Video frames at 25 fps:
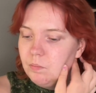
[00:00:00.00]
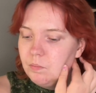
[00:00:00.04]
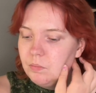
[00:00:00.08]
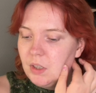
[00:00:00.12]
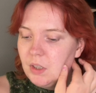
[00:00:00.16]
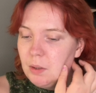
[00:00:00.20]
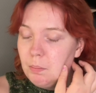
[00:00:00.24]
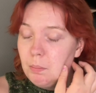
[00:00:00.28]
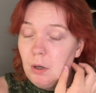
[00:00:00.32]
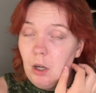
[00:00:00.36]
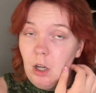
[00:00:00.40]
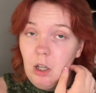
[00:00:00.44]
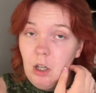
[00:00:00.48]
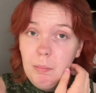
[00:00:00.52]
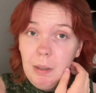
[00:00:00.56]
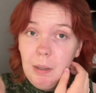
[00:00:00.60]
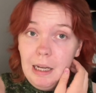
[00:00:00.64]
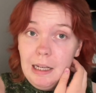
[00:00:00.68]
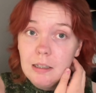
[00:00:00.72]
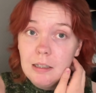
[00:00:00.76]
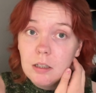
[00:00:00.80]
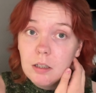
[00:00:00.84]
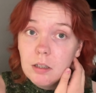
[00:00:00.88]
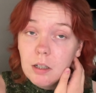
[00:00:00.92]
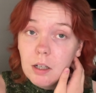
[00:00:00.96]
a ball
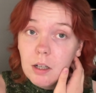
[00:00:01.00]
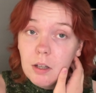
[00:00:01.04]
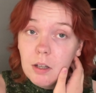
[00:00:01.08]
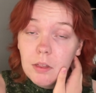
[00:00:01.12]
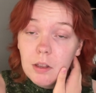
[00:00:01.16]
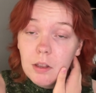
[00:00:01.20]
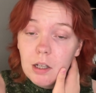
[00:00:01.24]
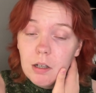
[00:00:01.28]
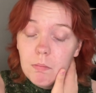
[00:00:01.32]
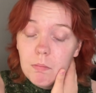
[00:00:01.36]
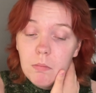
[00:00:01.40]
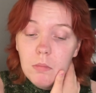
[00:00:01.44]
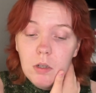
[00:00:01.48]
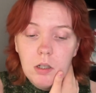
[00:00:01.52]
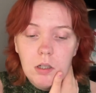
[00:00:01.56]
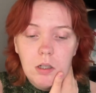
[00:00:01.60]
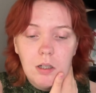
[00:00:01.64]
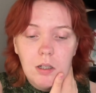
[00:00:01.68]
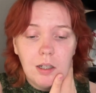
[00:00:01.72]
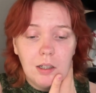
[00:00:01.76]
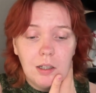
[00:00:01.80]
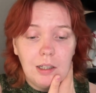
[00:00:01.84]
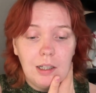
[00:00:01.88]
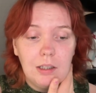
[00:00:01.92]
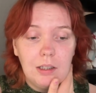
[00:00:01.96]
band on them,
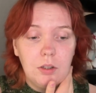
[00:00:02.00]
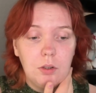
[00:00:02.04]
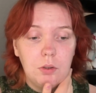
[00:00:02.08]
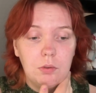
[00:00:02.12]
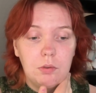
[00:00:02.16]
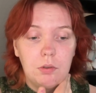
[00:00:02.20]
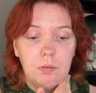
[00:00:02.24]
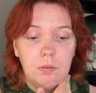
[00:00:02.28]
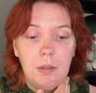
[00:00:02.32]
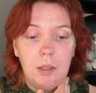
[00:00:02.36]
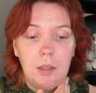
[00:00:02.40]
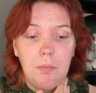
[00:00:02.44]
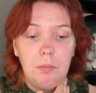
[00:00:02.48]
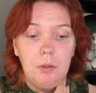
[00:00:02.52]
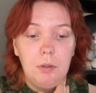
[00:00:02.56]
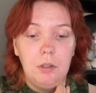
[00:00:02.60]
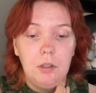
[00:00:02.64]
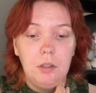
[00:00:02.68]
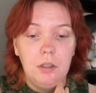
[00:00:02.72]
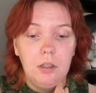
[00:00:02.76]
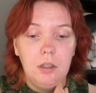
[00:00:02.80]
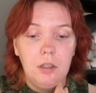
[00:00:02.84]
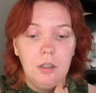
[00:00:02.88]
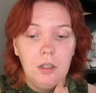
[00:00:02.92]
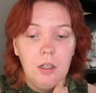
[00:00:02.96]
and I don't
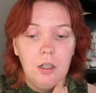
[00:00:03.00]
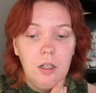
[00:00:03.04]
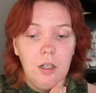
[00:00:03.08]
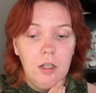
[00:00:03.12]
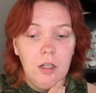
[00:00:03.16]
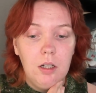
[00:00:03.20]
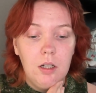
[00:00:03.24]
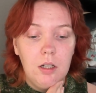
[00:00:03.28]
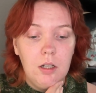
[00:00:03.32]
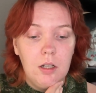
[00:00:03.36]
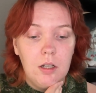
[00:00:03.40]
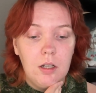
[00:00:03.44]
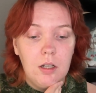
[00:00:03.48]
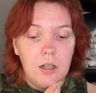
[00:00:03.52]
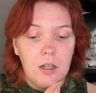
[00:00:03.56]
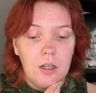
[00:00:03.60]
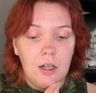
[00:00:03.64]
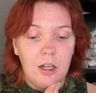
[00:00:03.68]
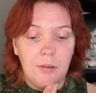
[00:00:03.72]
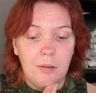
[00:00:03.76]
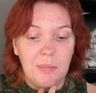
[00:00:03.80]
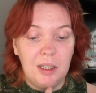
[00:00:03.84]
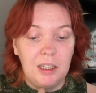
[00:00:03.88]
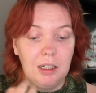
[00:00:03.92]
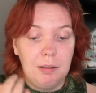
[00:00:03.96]
remember how
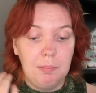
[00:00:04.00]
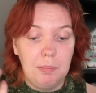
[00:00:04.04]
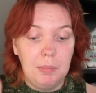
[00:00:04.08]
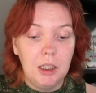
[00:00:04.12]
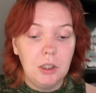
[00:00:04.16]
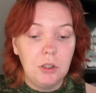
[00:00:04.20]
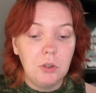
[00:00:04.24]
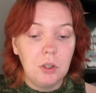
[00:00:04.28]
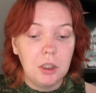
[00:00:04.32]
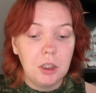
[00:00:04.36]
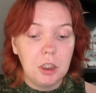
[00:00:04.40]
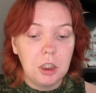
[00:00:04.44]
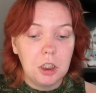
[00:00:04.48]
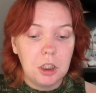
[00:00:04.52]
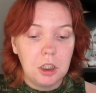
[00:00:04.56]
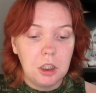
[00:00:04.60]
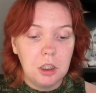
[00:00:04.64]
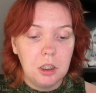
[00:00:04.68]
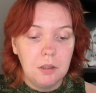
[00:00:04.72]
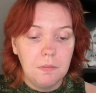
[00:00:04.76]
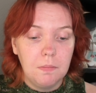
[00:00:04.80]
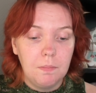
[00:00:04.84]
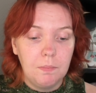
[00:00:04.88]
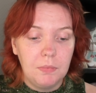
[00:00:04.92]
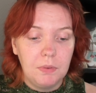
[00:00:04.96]
many meterage
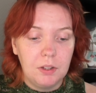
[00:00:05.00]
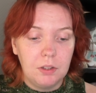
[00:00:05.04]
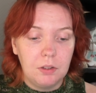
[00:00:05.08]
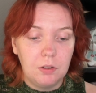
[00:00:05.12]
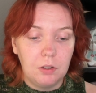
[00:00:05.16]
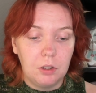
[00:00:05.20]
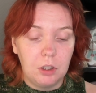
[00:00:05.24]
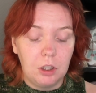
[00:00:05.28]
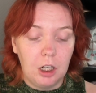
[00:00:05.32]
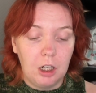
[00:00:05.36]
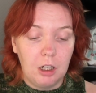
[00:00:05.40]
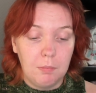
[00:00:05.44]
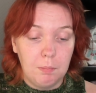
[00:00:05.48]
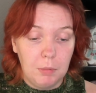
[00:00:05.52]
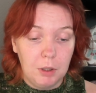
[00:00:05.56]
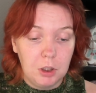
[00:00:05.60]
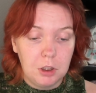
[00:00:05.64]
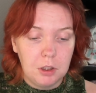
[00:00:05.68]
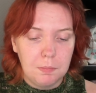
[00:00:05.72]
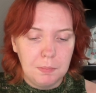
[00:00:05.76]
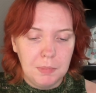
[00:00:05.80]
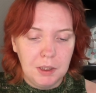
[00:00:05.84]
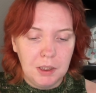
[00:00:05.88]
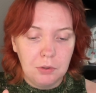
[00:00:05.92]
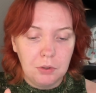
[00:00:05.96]
or how much
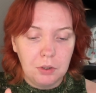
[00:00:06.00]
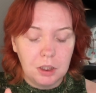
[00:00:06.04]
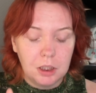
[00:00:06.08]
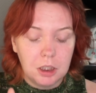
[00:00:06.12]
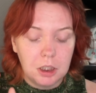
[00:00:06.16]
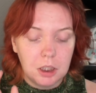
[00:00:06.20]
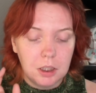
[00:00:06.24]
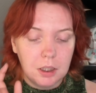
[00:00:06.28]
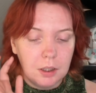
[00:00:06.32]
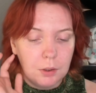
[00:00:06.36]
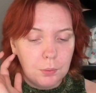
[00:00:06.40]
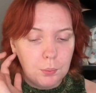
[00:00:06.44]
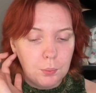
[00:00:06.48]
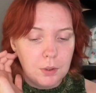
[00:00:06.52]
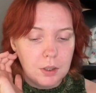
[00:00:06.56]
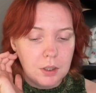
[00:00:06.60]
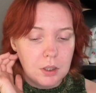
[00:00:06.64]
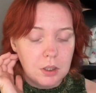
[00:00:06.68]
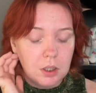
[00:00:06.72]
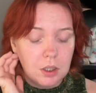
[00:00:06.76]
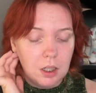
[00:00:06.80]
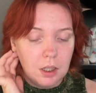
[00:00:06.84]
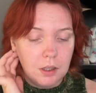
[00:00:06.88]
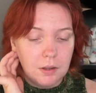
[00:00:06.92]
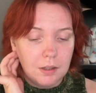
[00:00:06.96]
meterage it was
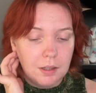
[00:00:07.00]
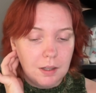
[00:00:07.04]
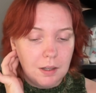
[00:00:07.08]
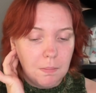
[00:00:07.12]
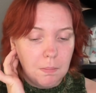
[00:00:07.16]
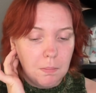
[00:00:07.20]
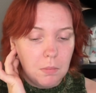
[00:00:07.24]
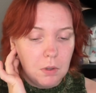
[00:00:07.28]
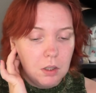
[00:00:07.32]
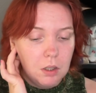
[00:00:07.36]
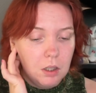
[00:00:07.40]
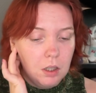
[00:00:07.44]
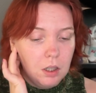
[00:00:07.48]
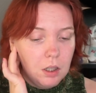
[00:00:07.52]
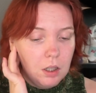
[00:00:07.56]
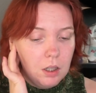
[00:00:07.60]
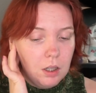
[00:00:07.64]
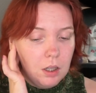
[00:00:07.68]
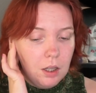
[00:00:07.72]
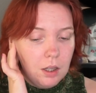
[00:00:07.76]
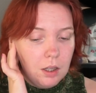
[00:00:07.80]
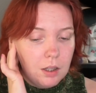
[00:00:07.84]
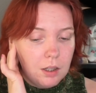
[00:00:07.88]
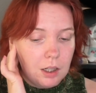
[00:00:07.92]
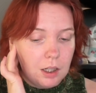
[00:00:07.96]
on them.
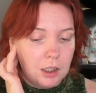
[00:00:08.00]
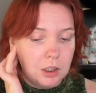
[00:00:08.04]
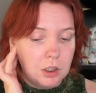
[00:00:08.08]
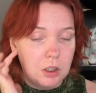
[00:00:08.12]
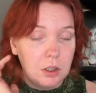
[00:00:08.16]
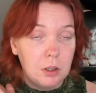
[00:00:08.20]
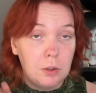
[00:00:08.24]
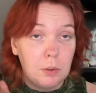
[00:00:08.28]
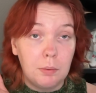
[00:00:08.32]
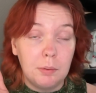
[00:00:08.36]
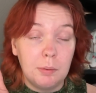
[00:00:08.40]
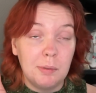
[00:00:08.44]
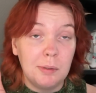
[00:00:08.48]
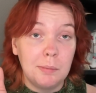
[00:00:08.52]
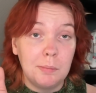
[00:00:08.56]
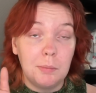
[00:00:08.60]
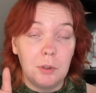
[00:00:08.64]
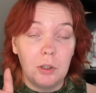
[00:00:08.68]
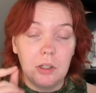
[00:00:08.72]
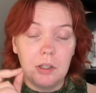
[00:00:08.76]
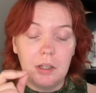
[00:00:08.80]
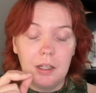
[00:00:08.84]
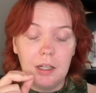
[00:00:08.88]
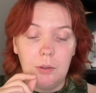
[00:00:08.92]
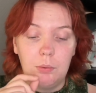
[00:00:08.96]
I just
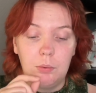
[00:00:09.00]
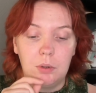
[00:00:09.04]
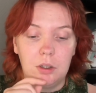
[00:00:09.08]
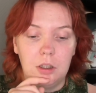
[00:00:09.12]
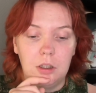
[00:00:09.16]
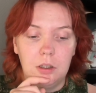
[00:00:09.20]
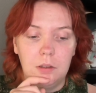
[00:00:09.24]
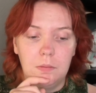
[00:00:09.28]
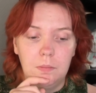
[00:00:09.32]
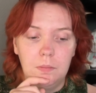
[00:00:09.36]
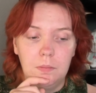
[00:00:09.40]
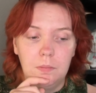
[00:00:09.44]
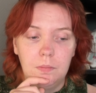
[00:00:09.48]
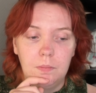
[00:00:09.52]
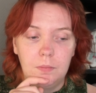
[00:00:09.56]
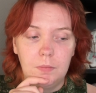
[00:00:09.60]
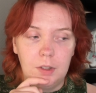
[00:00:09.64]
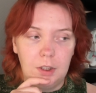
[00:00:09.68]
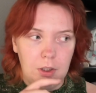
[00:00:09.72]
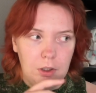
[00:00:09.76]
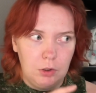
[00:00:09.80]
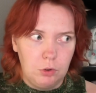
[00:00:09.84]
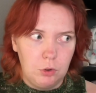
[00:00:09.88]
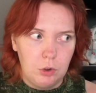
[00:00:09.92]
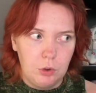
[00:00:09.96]
remember they were
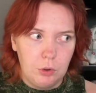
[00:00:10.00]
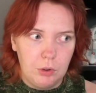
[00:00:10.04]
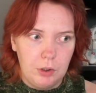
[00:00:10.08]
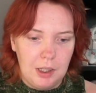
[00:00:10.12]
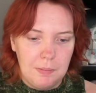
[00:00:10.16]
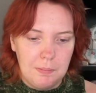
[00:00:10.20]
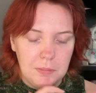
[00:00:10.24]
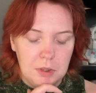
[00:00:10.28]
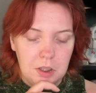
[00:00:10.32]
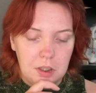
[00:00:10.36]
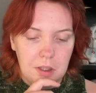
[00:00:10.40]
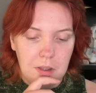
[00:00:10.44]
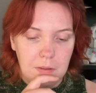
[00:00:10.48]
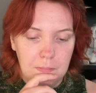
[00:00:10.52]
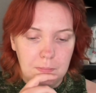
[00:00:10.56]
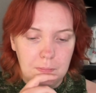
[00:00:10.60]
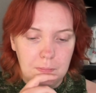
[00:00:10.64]
100 grams.